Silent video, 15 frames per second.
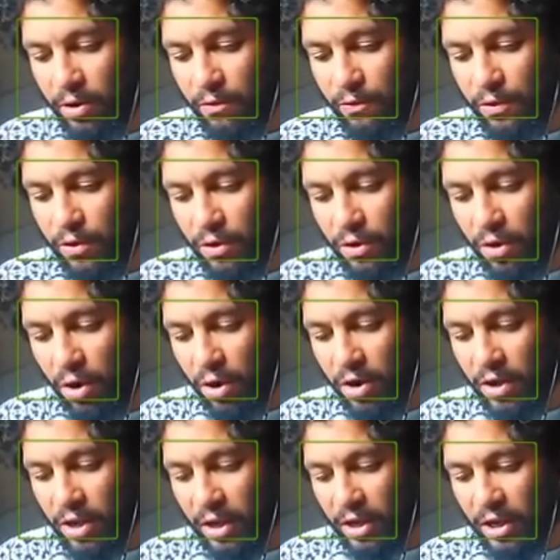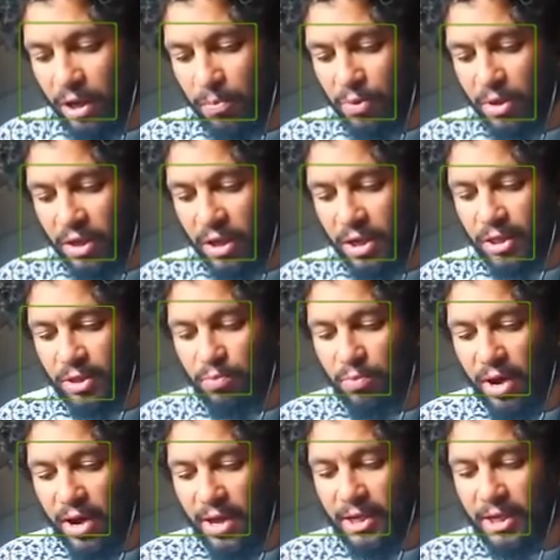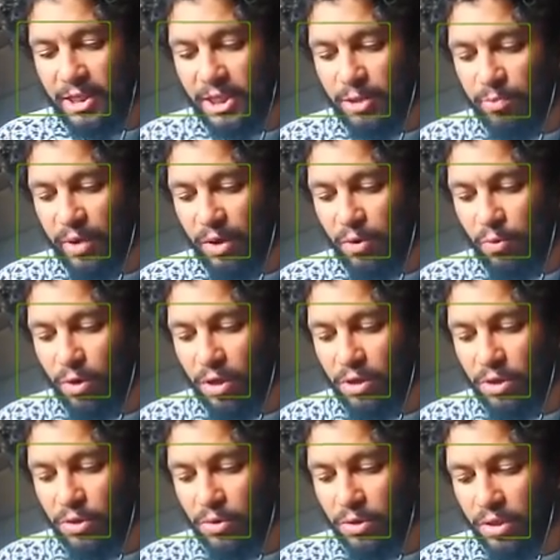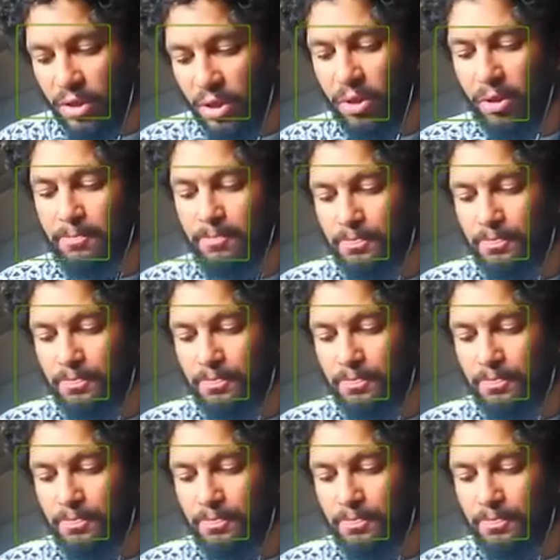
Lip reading: of the guard that kept the king's body spake one to another,